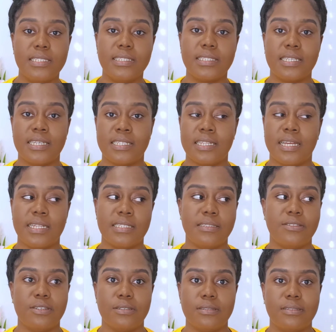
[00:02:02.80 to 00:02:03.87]
skin and
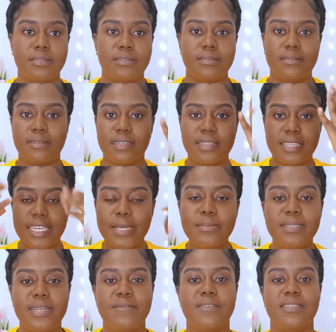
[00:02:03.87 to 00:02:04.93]
it keeps
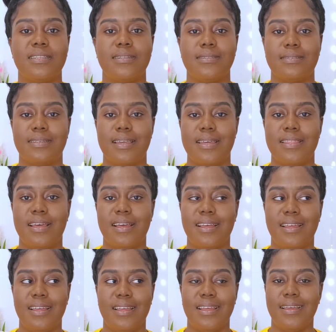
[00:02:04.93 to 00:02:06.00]
everything together.
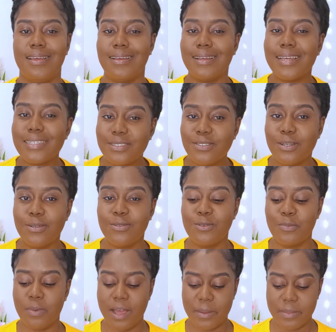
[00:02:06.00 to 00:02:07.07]
It's just
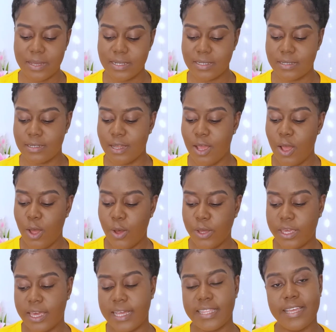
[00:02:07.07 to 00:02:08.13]
super amazing.
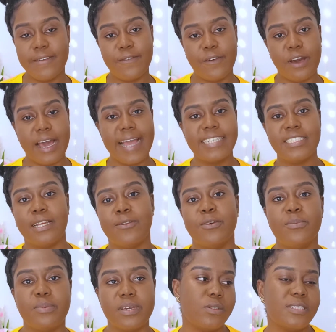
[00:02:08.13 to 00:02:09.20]
Okay, and then for eyeshadow
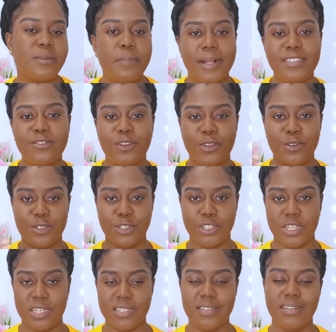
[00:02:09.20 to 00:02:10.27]
base, depending on your
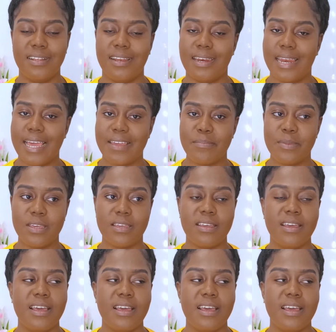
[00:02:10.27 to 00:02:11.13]
shade, like me,